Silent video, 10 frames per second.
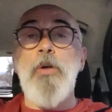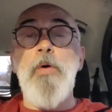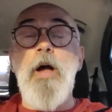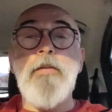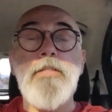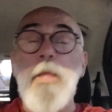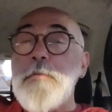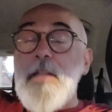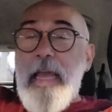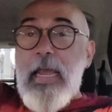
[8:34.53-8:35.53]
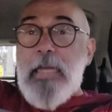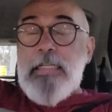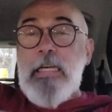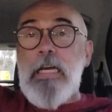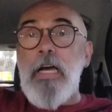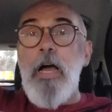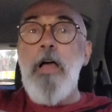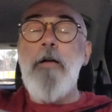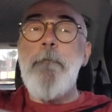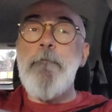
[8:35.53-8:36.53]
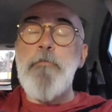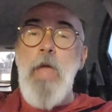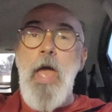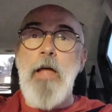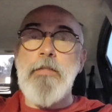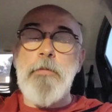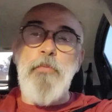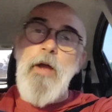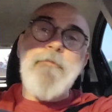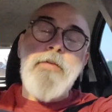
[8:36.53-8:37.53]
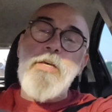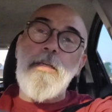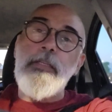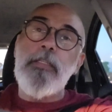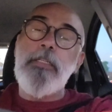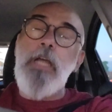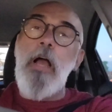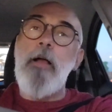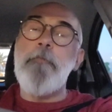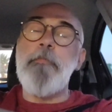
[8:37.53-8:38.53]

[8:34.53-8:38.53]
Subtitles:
So slept late, had some breakfast,